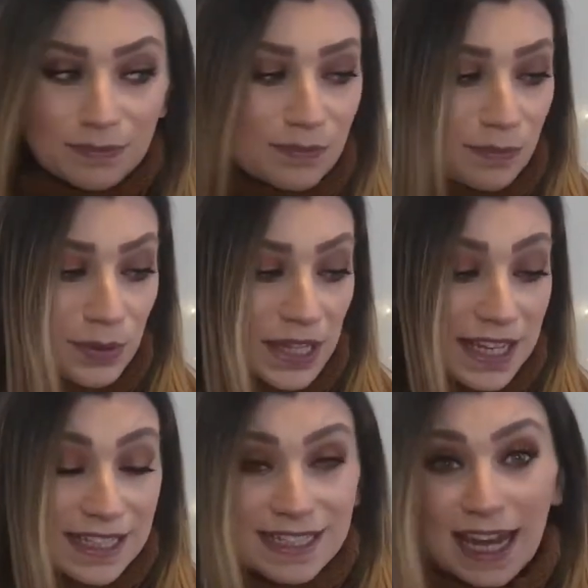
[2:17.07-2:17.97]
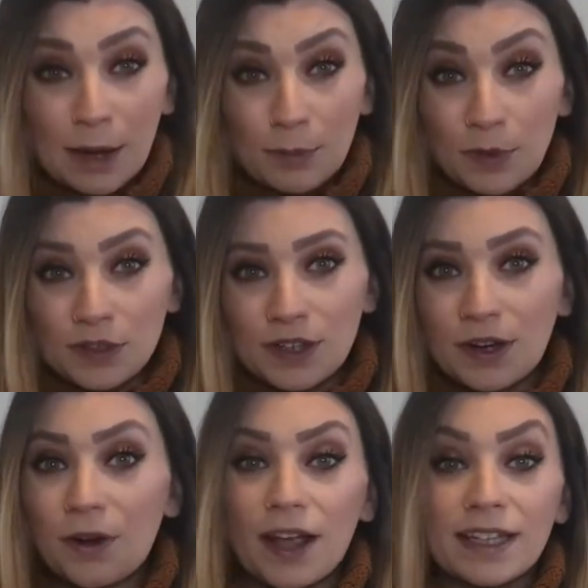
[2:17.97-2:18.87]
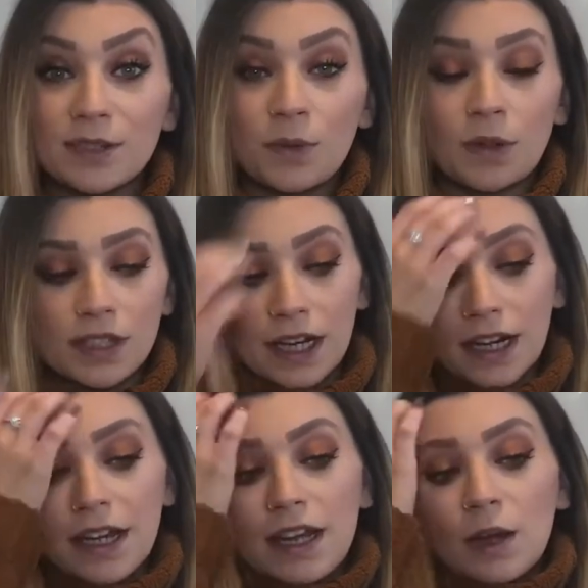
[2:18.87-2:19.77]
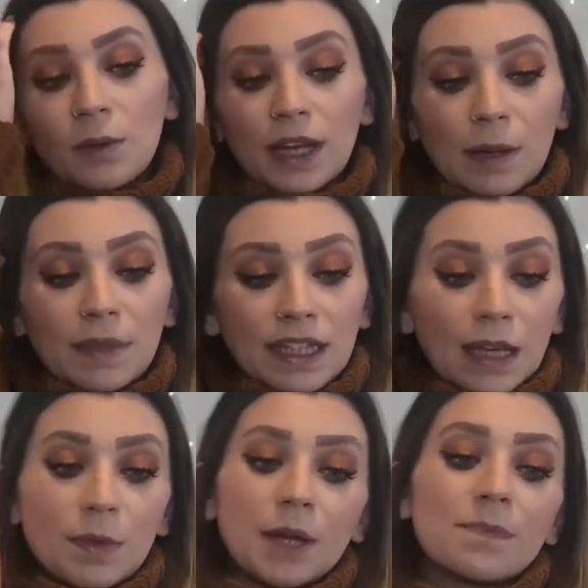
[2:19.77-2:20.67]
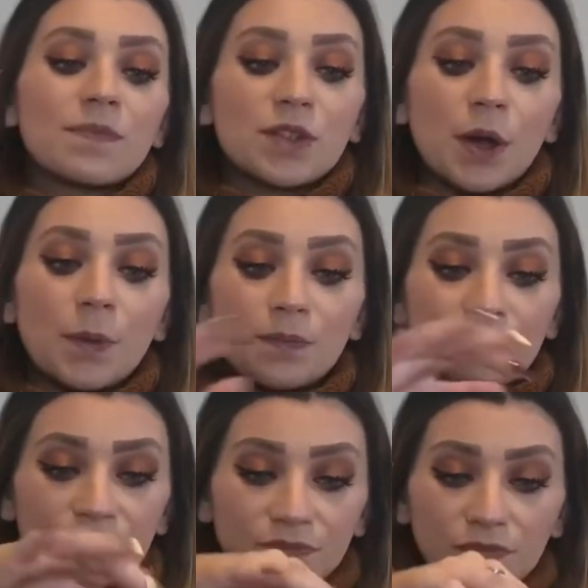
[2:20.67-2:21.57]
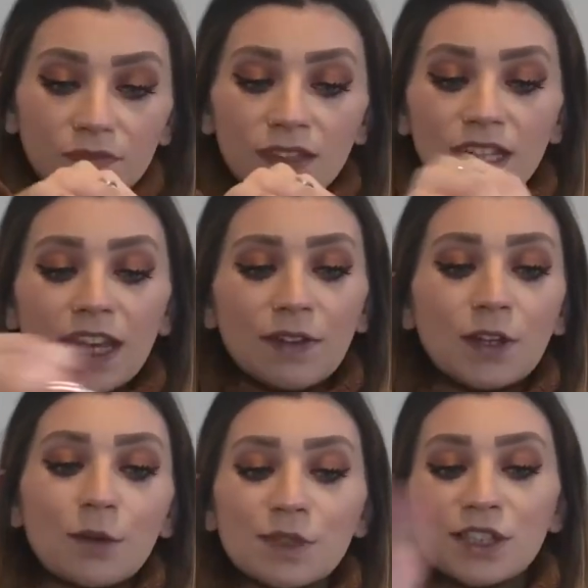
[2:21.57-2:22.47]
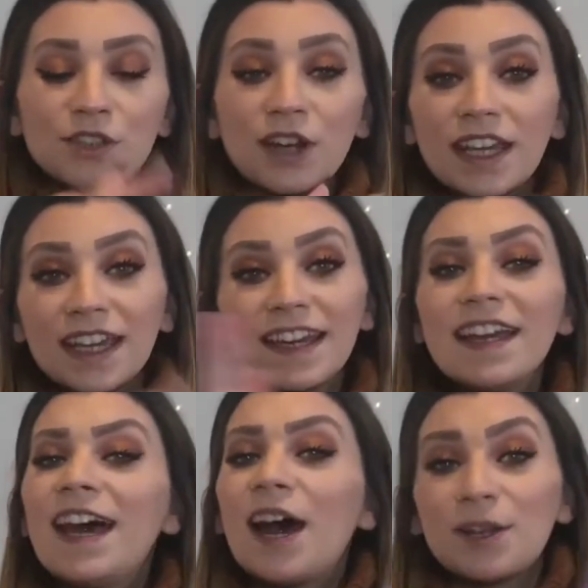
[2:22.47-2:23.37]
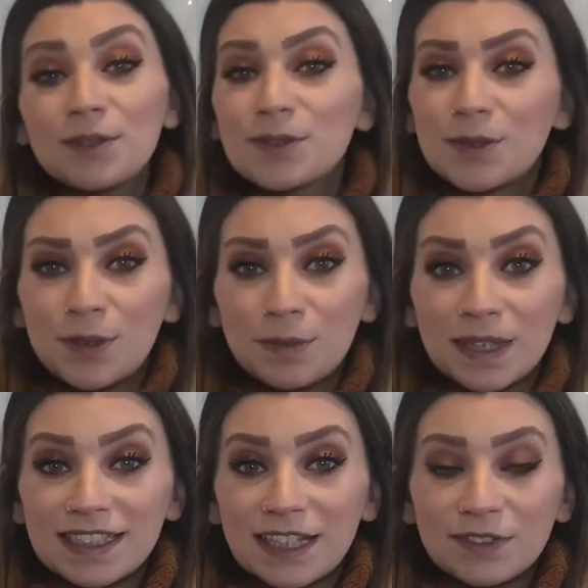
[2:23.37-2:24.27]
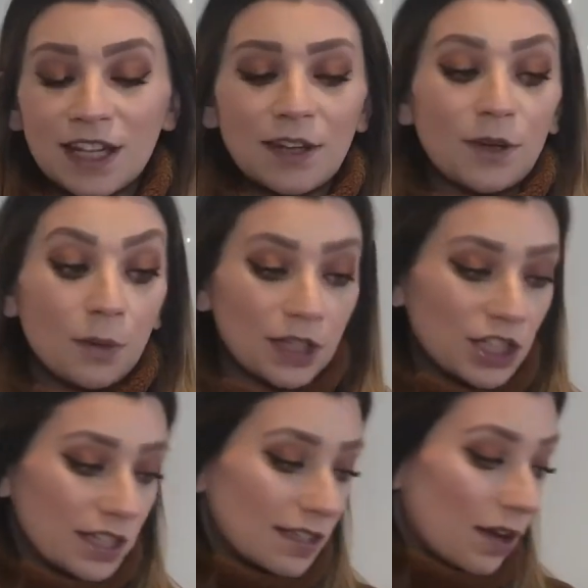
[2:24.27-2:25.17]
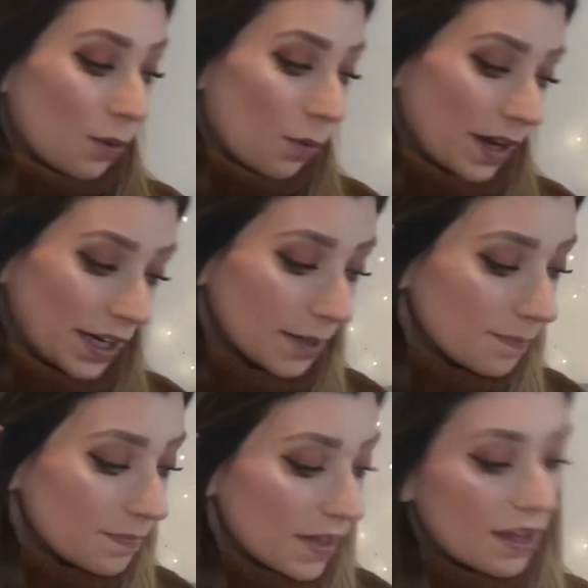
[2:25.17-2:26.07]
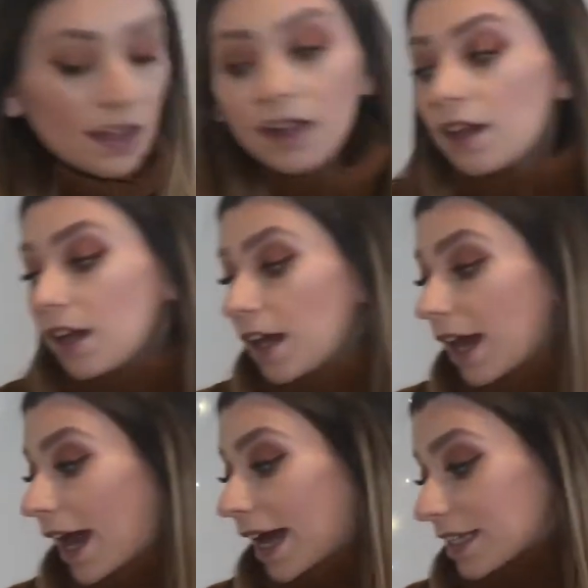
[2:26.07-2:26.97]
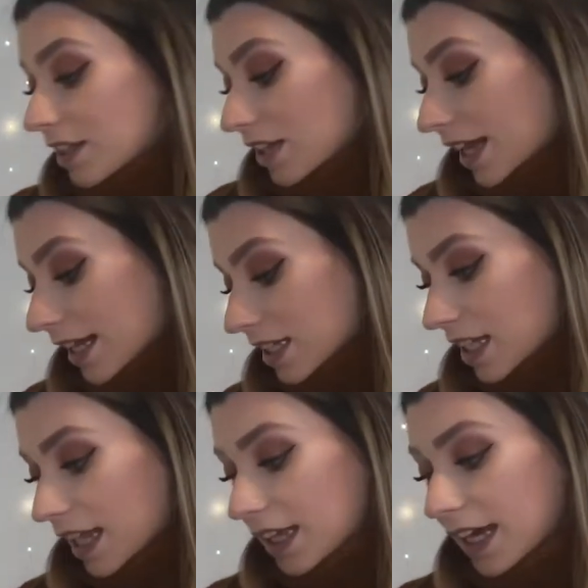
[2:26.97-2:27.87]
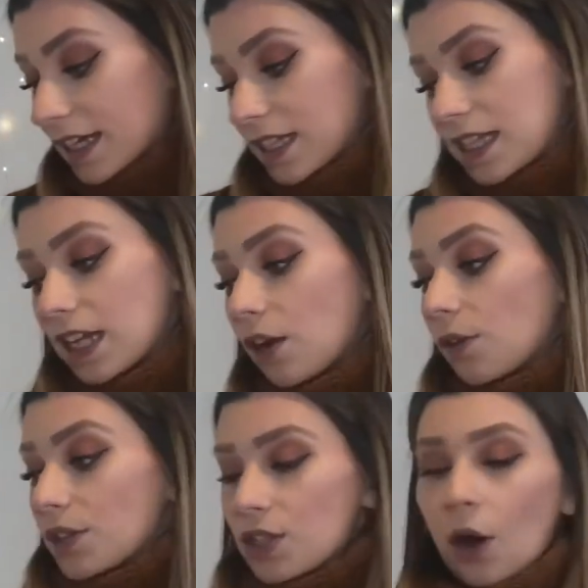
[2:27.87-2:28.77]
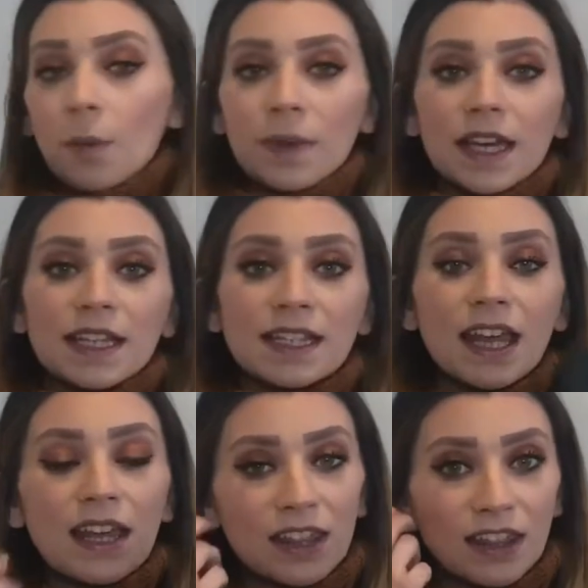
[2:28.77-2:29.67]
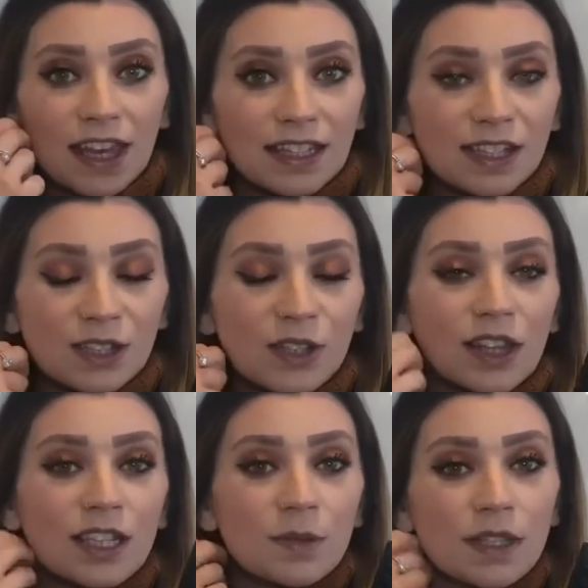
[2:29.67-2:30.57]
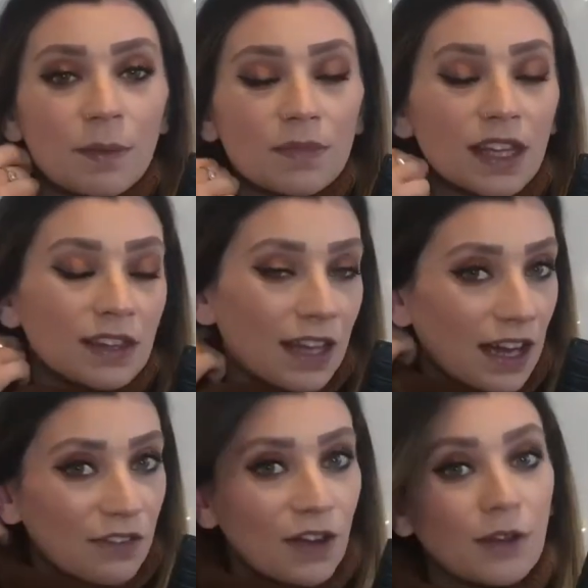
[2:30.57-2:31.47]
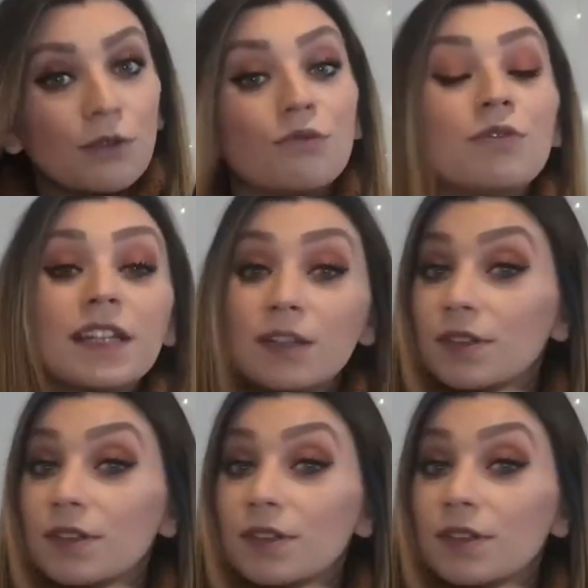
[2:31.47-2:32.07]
plain tap water or iced water when I'm in labour, so I have the option to drink it and also cool myself down, which is a winner. And the next thing that I can see on the top is this. So this was something that I found really